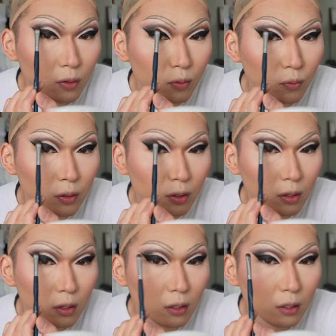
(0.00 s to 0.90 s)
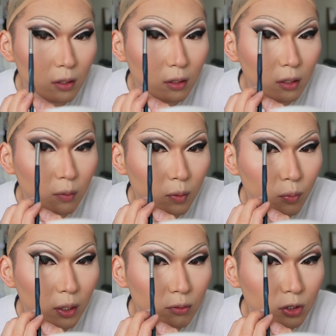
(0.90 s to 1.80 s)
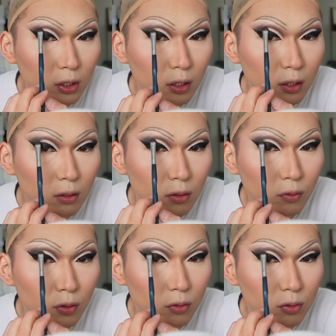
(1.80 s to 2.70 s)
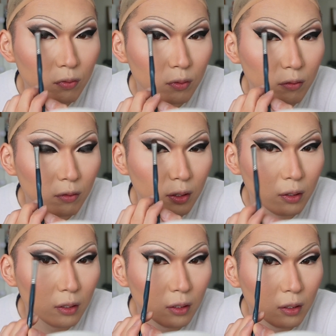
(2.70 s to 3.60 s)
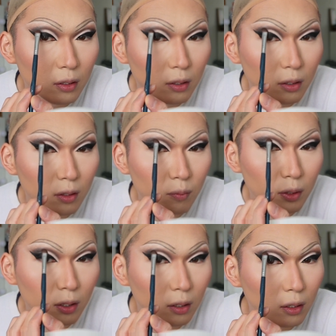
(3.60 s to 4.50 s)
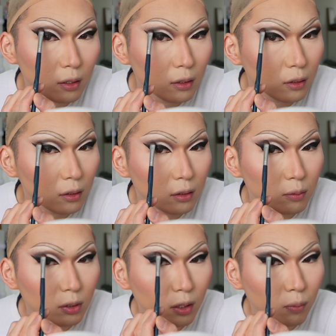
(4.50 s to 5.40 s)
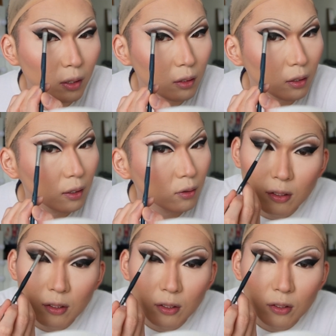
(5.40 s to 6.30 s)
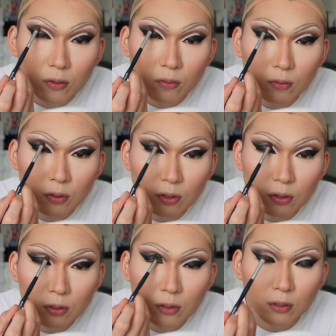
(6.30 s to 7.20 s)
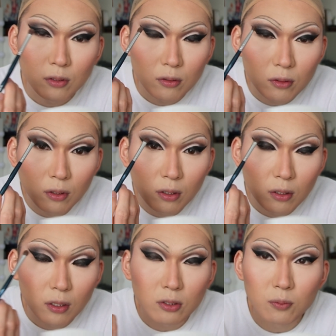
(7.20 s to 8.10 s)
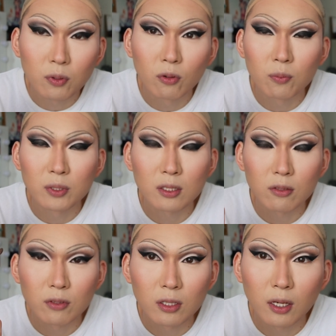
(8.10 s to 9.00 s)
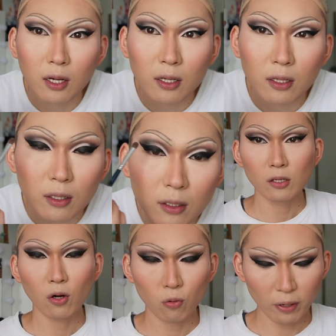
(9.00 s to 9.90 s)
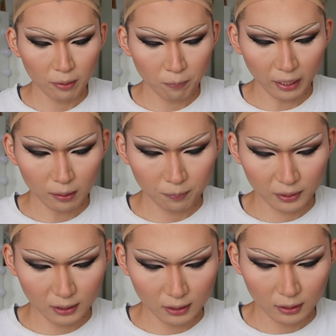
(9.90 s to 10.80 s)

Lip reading: with the deeper brown shade we used from the very beginning, and I'm just gonna blend it out, which is, oh, I just poked myself in the eye. Alright babes,